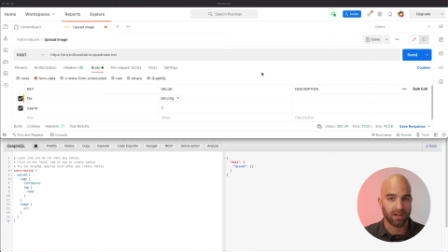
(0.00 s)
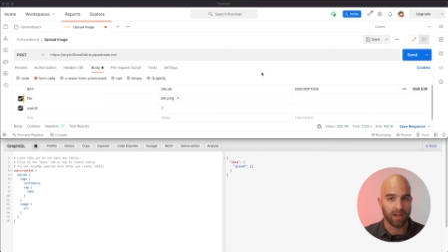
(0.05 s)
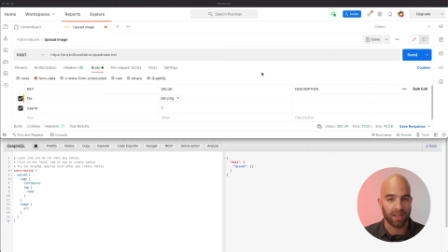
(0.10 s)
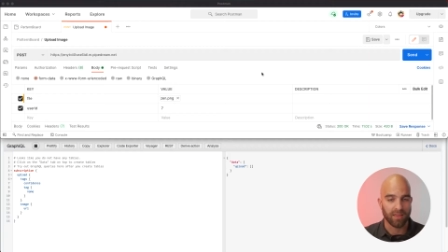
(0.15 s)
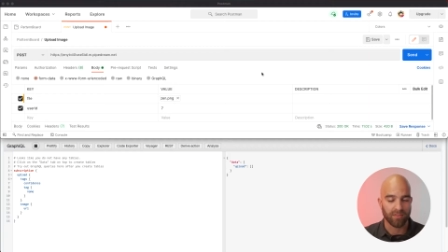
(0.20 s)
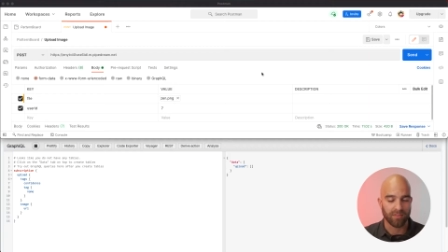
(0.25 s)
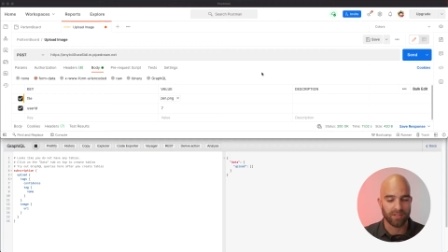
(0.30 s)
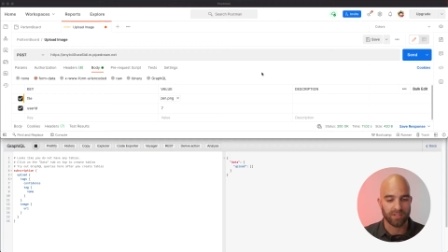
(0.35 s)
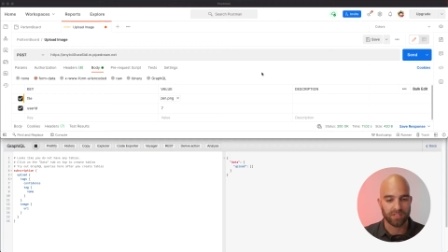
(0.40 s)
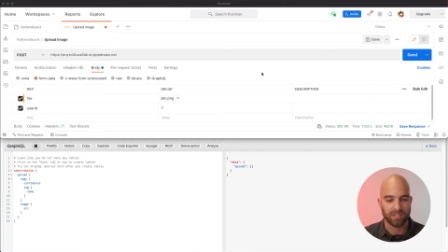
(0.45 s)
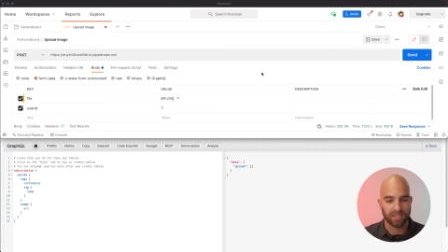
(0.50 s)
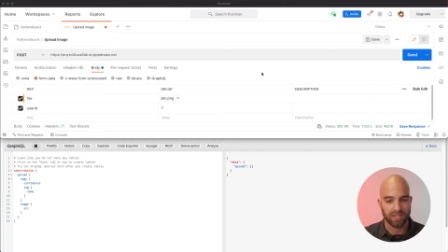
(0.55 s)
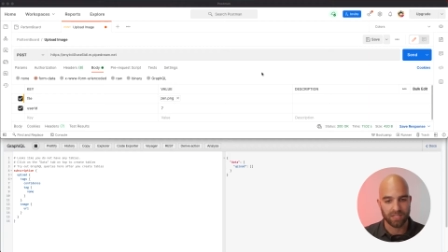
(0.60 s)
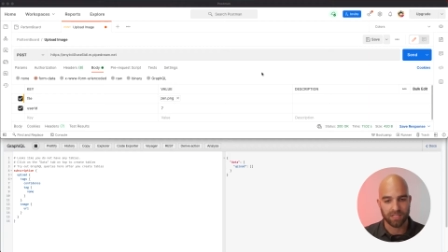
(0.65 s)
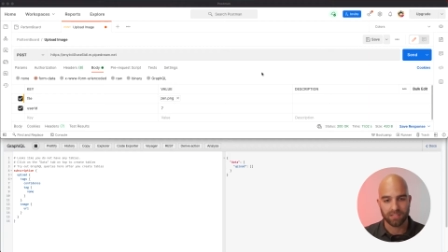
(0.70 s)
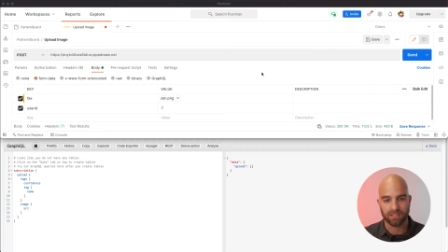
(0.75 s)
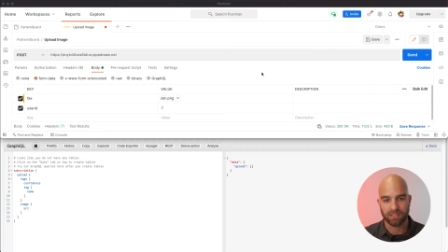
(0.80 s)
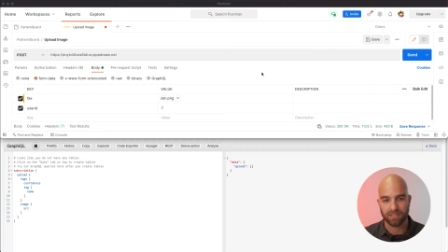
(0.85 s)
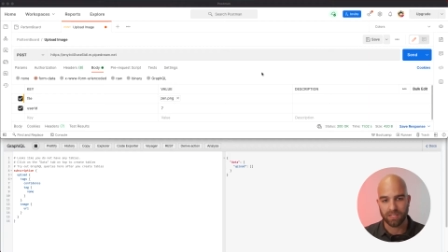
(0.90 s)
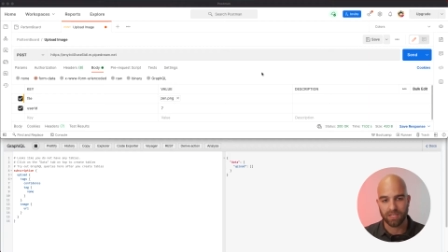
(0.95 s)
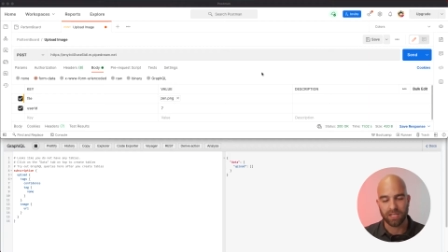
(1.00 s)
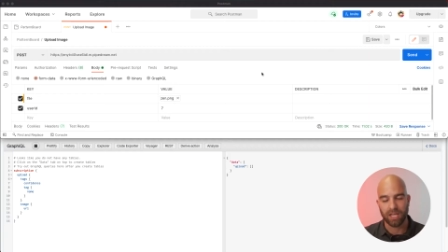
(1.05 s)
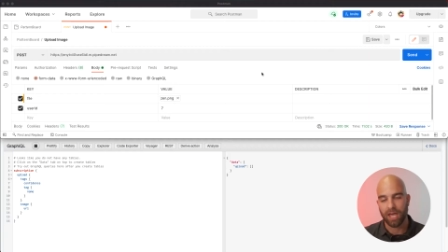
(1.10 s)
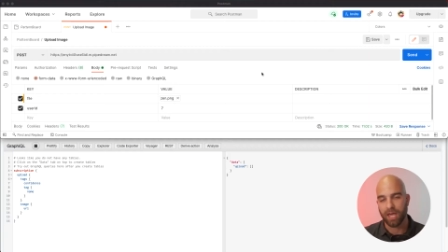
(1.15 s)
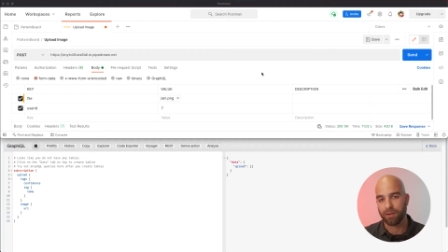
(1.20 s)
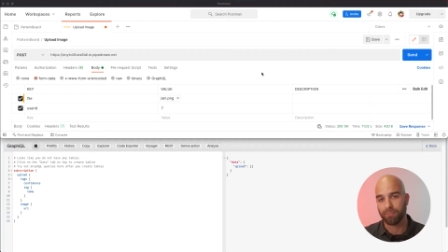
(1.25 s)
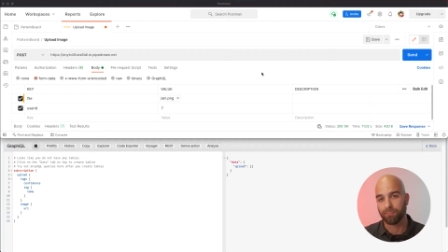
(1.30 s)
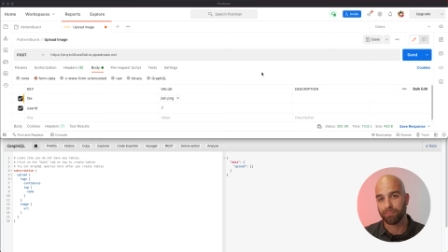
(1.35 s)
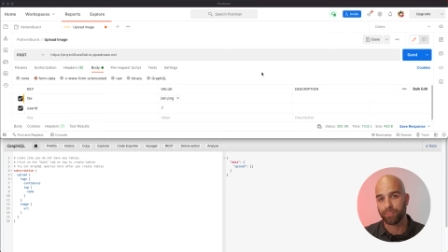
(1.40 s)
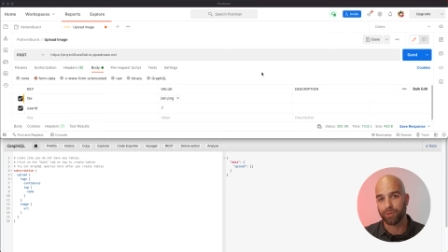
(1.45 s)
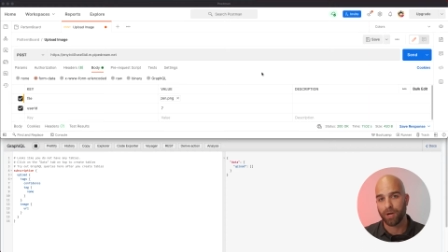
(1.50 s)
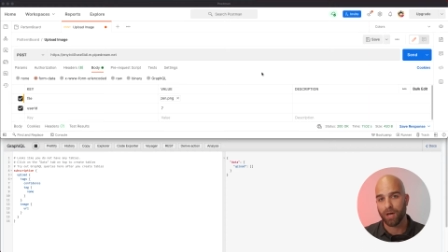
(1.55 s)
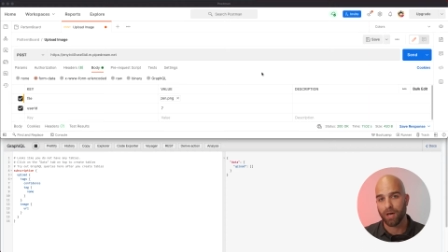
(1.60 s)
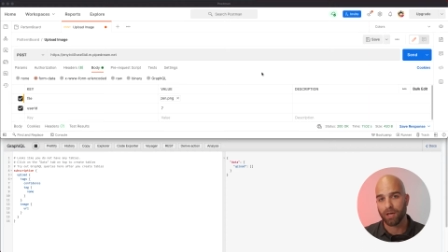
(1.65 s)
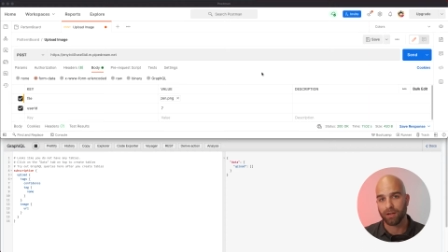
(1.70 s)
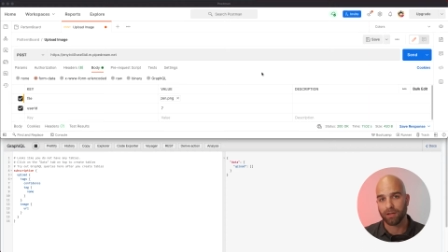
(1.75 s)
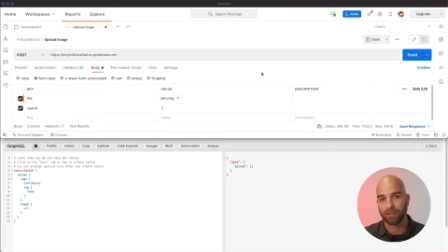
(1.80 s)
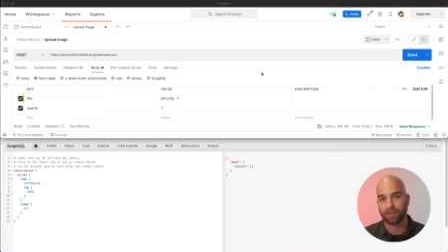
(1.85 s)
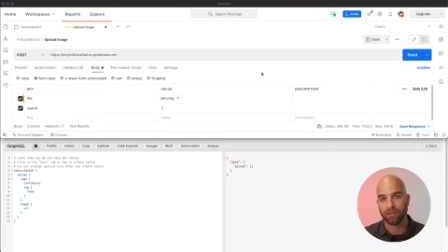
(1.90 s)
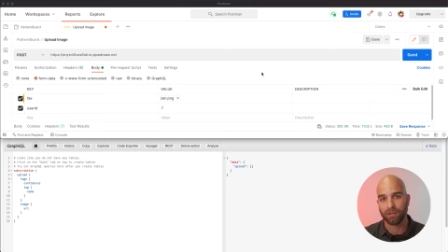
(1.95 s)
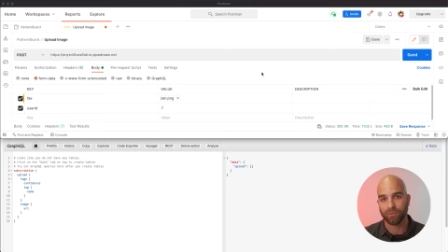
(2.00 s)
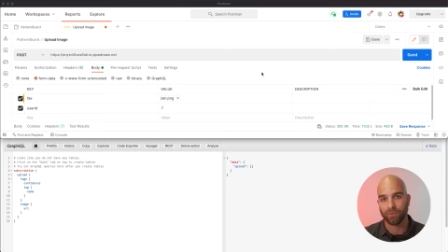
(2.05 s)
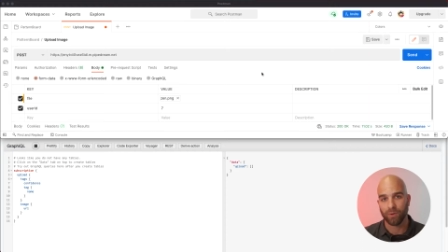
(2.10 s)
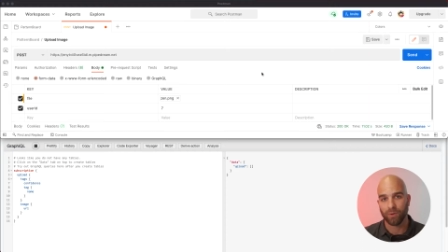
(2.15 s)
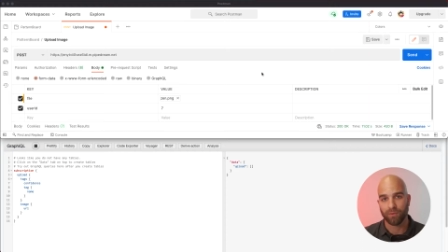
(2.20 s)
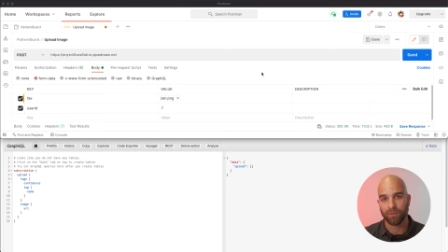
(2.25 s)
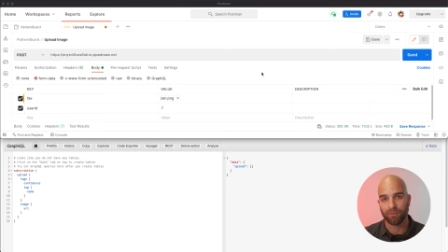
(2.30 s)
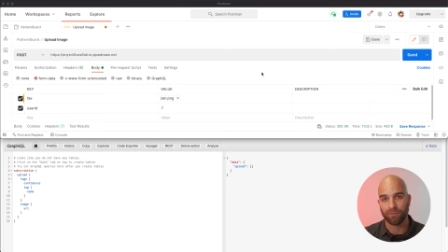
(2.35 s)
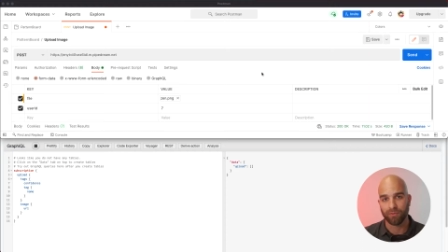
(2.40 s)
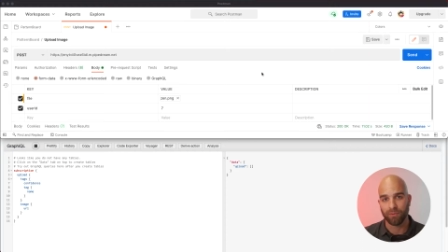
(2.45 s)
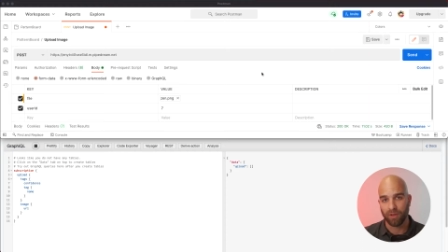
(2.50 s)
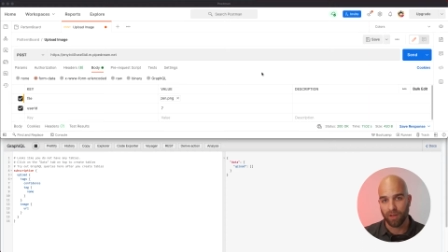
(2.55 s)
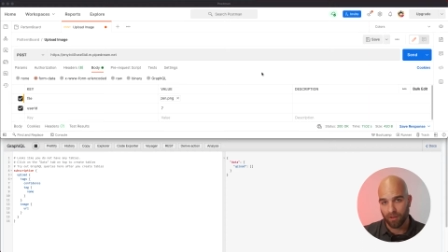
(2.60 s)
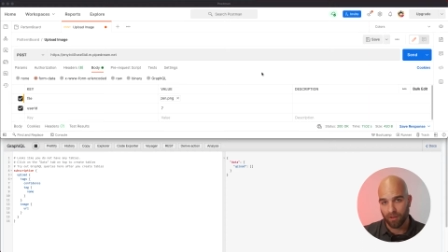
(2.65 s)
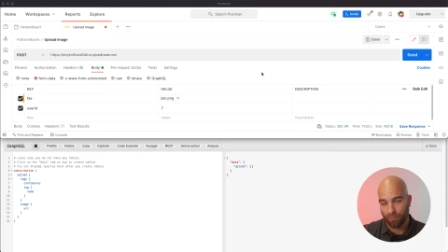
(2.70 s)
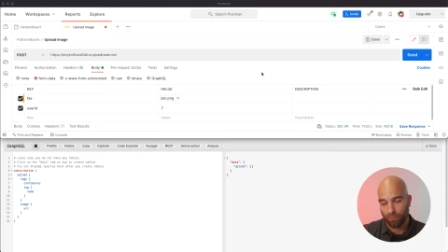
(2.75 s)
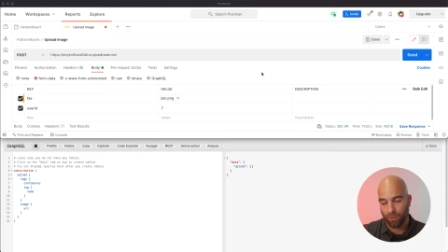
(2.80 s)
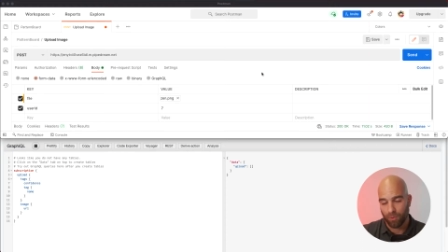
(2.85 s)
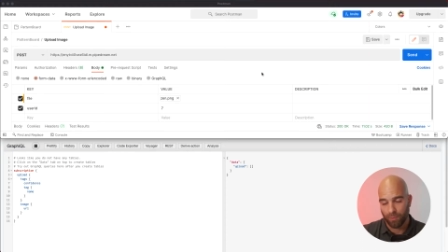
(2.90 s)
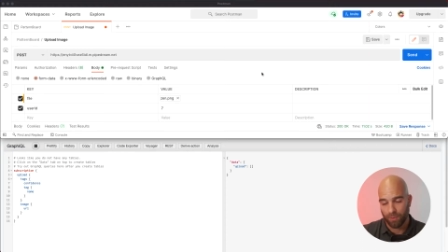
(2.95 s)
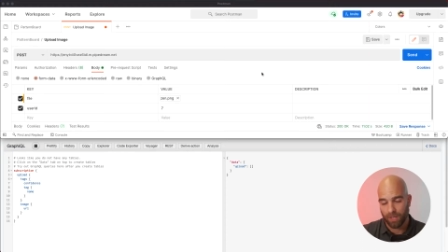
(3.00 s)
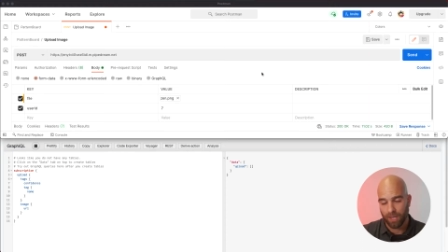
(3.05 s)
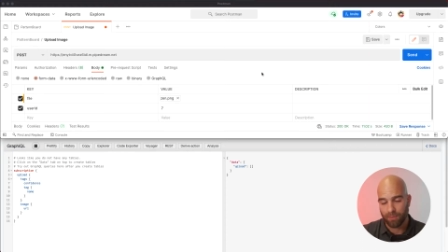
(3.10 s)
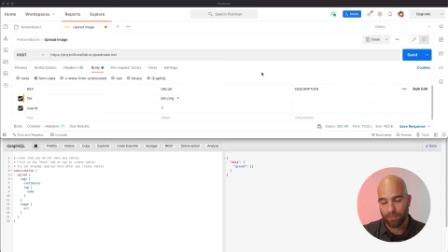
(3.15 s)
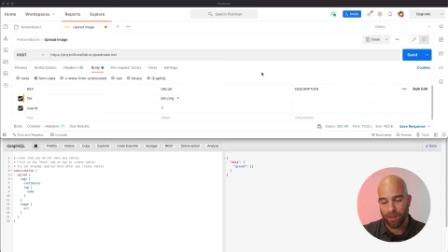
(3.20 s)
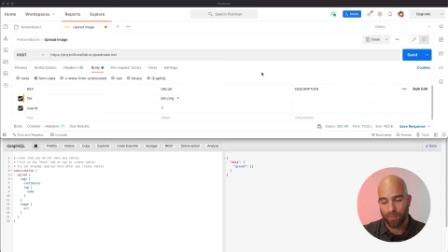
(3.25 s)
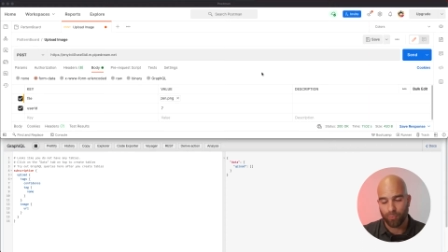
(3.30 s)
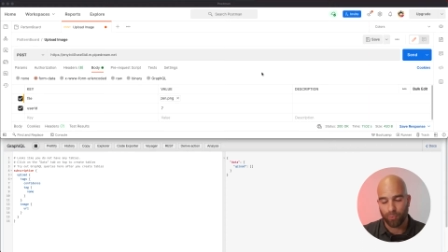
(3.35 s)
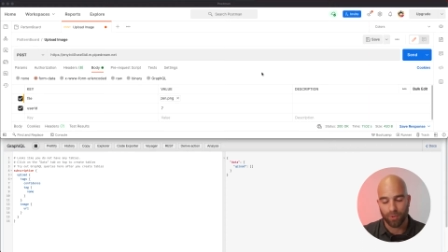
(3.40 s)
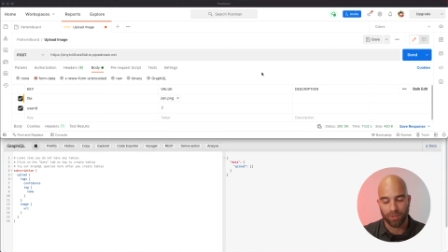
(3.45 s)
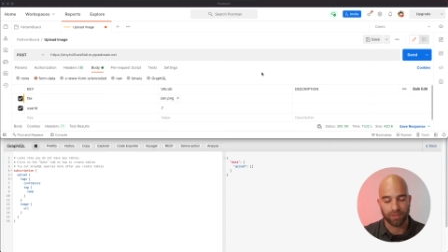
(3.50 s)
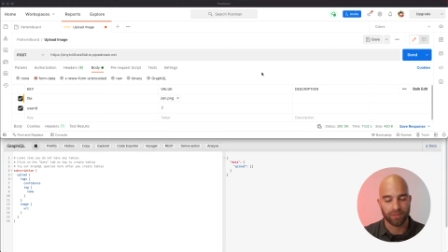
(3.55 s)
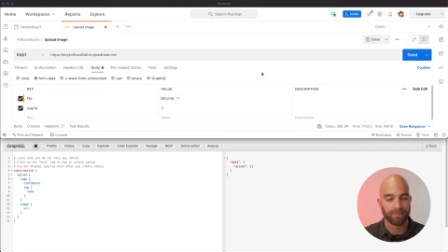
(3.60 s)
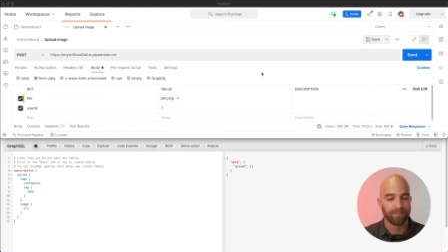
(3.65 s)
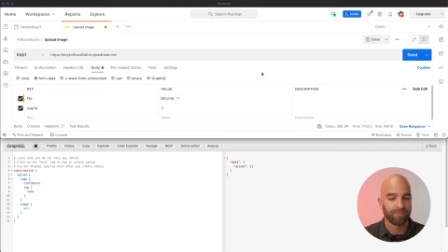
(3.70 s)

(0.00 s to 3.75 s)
and this is the end product of what we what we came up with